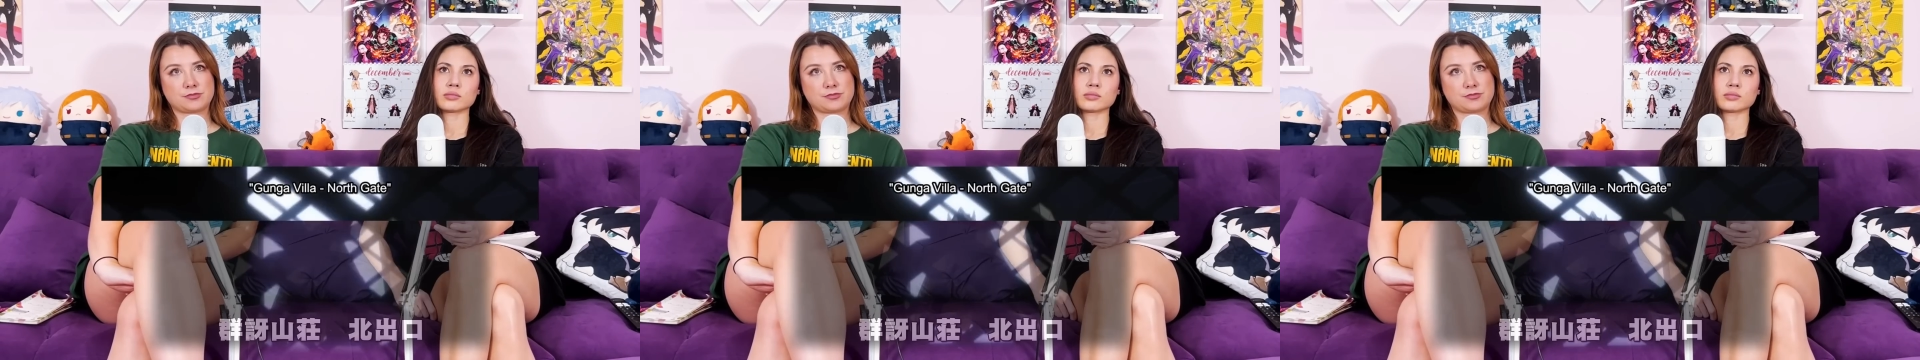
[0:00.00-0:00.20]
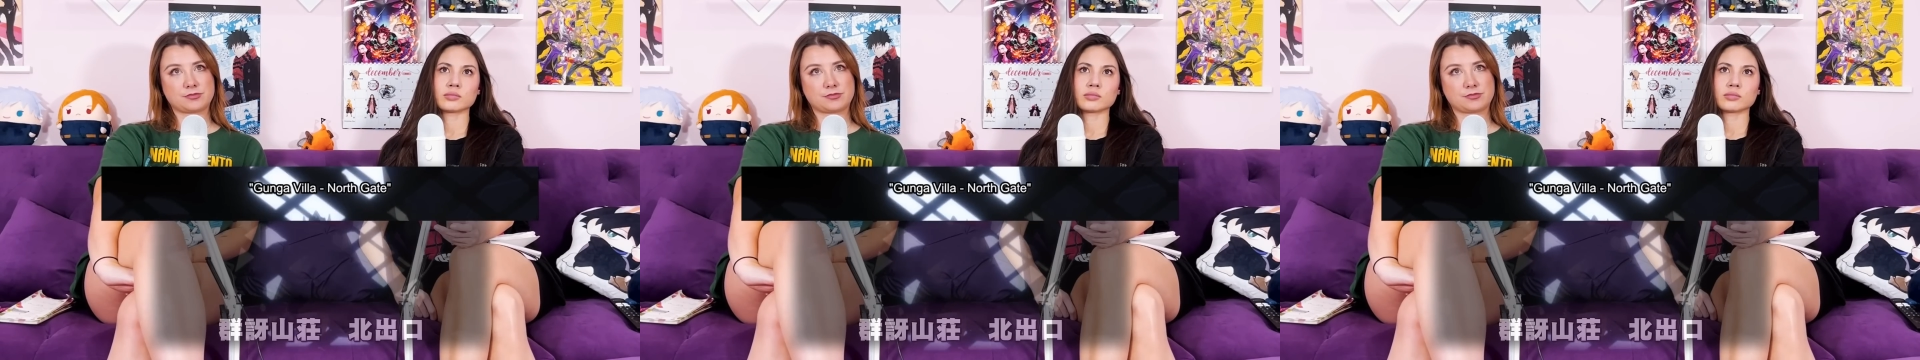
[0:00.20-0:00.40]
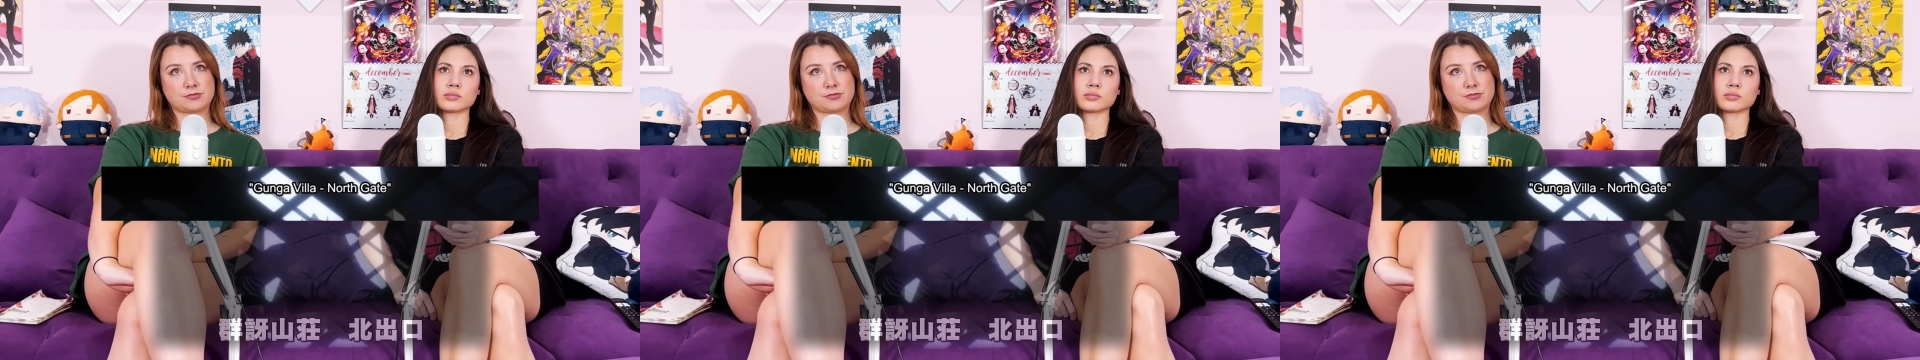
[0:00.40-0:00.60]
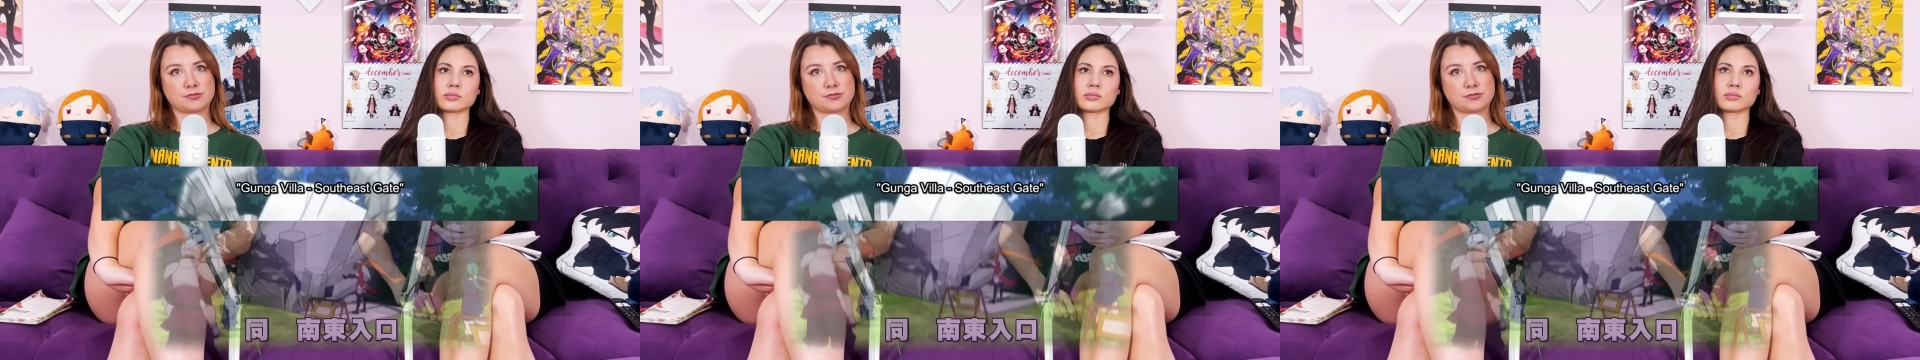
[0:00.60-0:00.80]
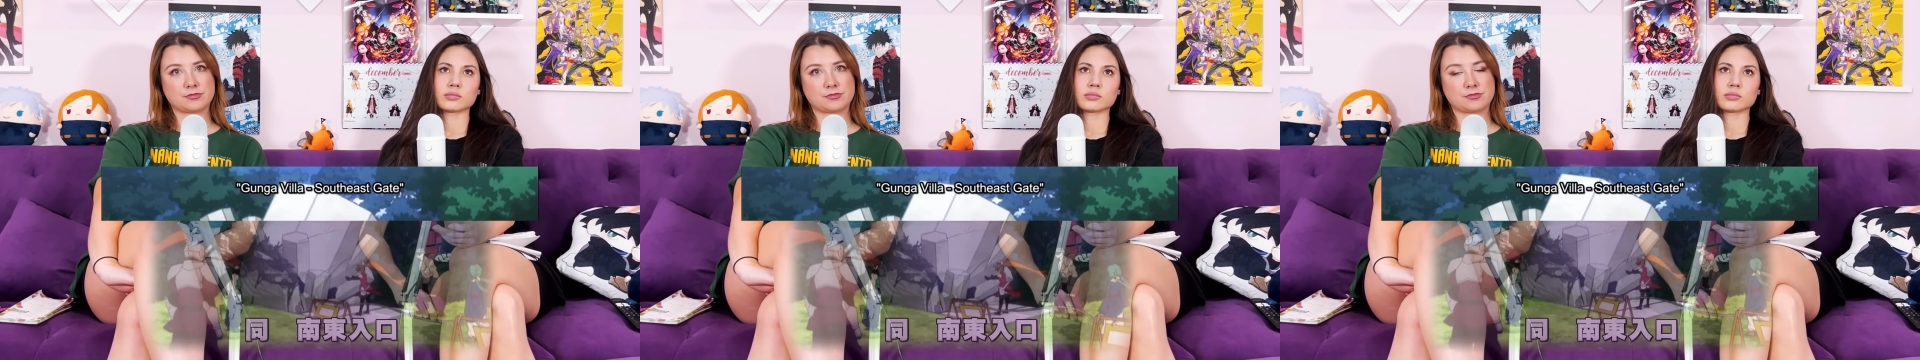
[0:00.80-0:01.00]

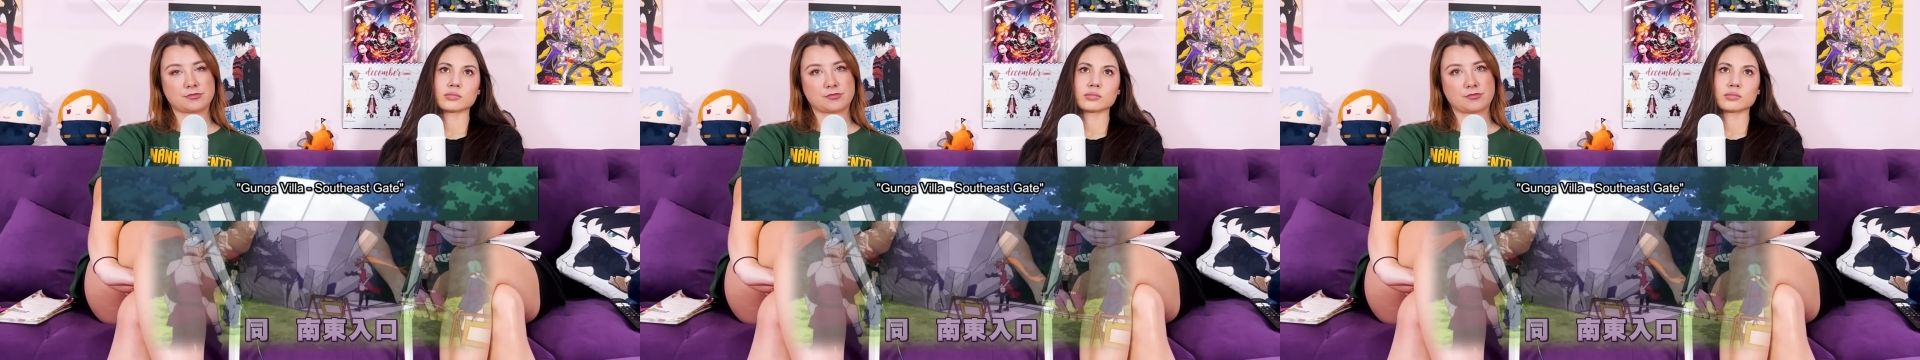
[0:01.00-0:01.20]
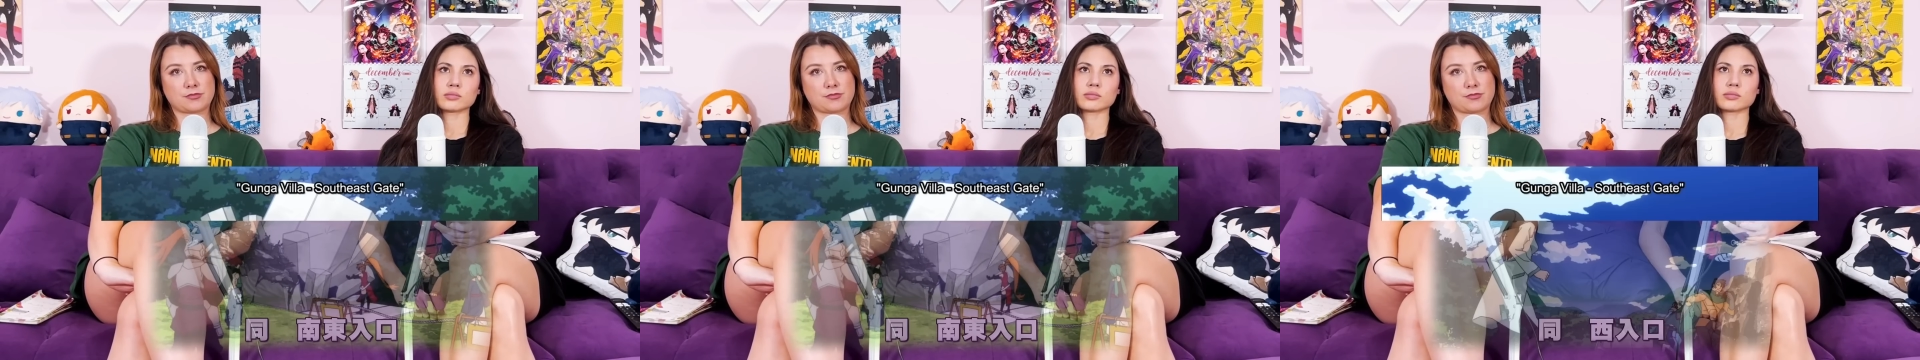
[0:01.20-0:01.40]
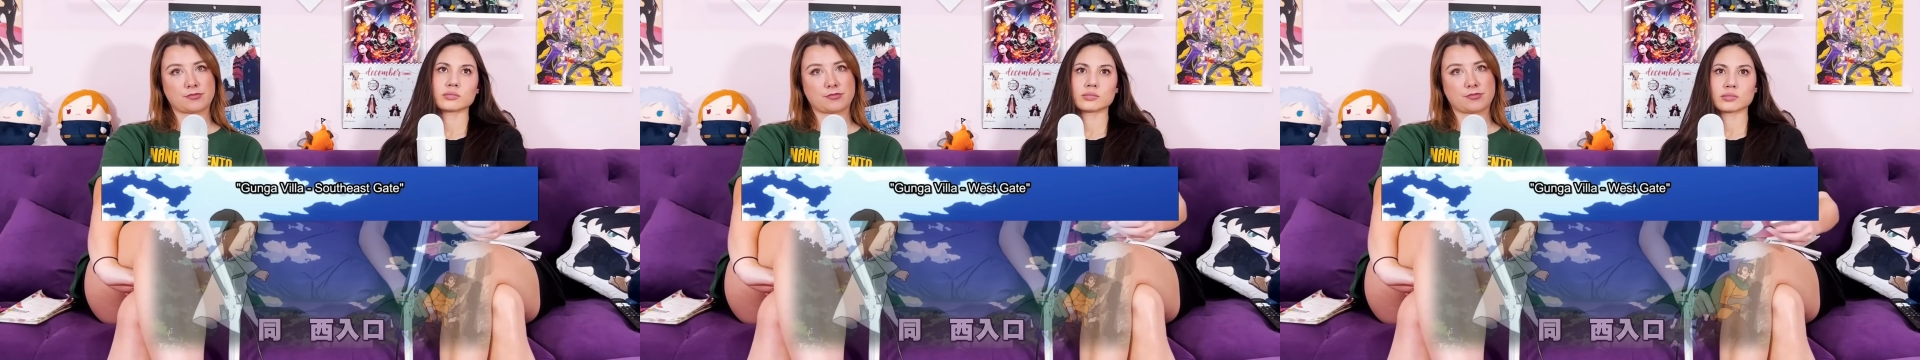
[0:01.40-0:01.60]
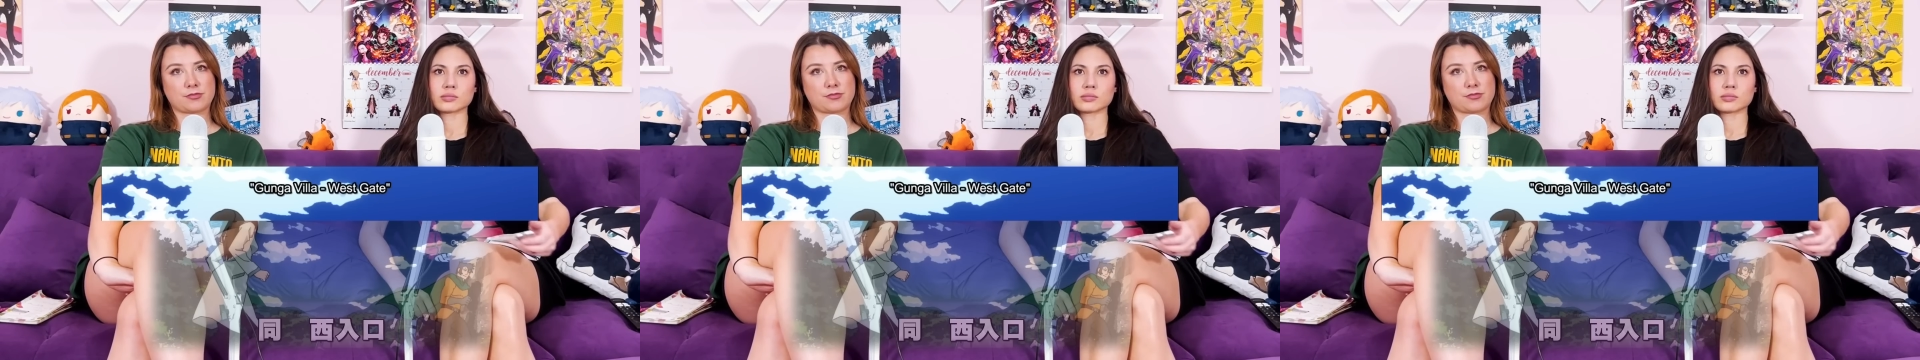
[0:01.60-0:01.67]
Nothing is said.